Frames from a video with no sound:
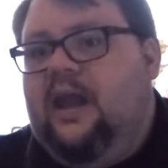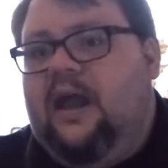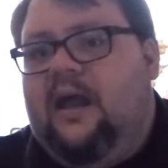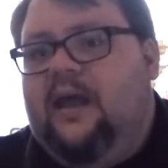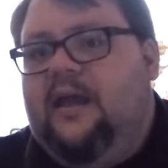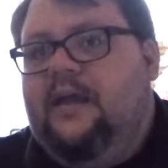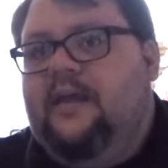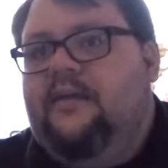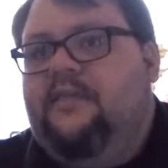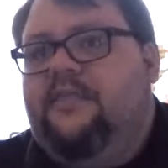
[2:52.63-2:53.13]

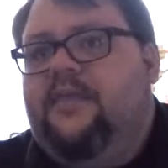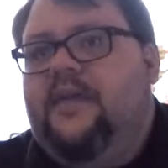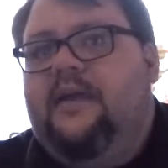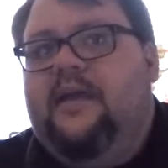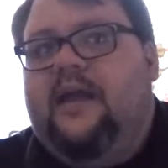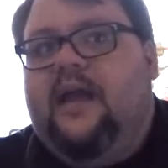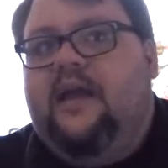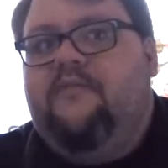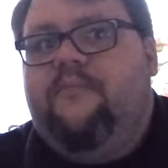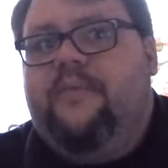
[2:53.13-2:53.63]
I think
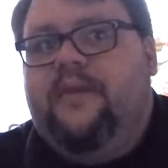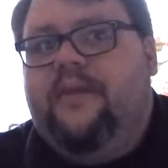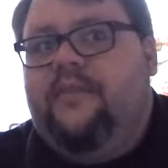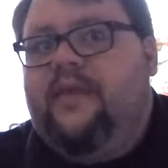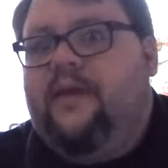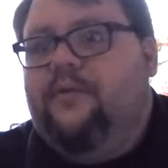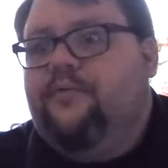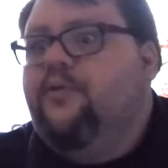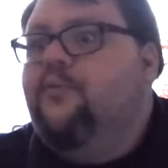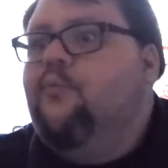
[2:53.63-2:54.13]
I've been in
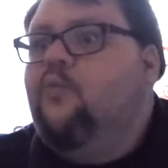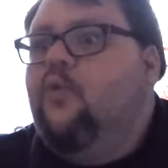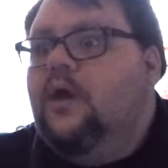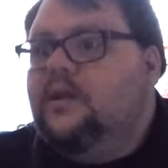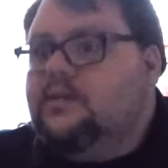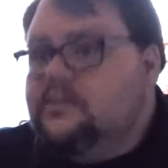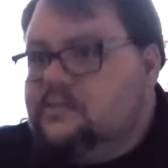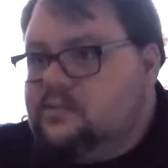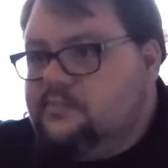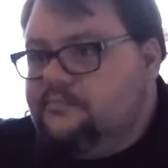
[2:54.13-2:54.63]
that room
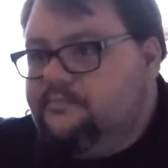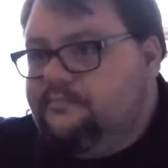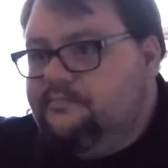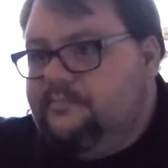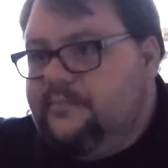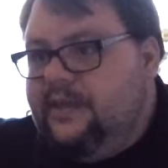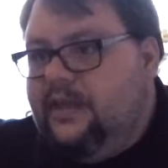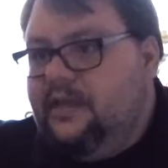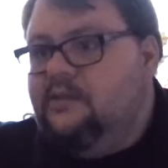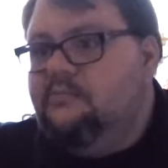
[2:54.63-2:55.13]
once
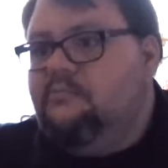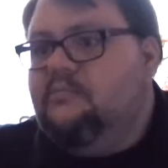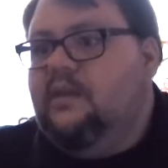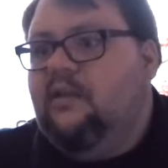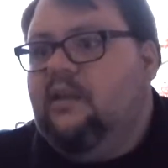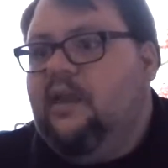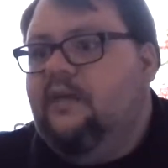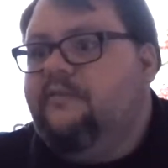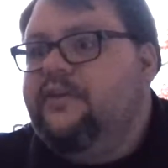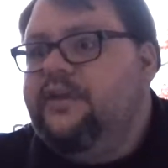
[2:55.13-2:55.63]
in
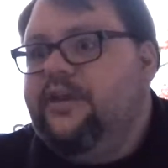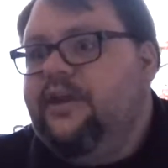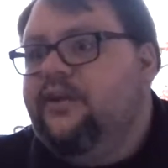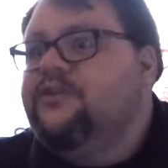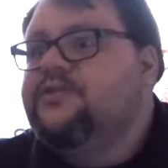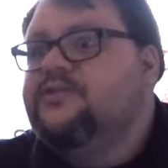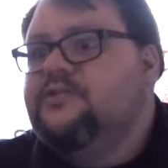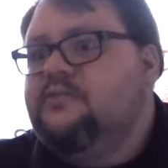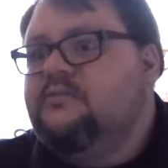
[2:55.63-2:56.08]
11 years.